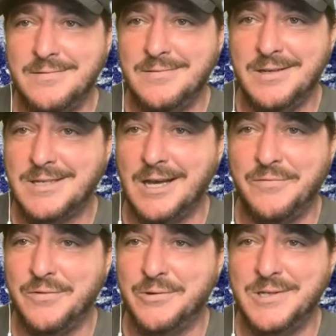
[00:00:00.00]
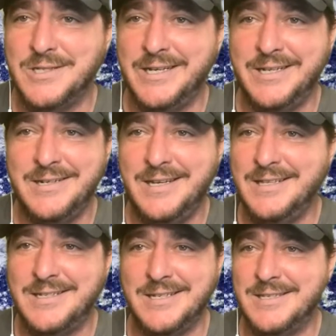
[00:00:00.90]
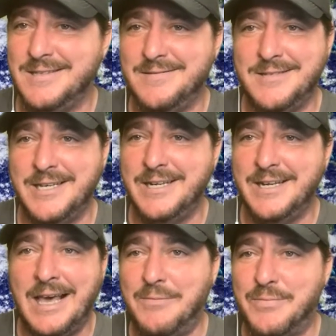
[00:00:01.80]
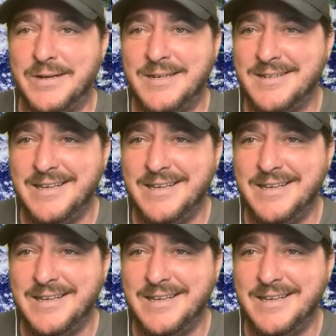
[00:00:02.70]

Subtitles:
the South Florida scene, it just didn't happen.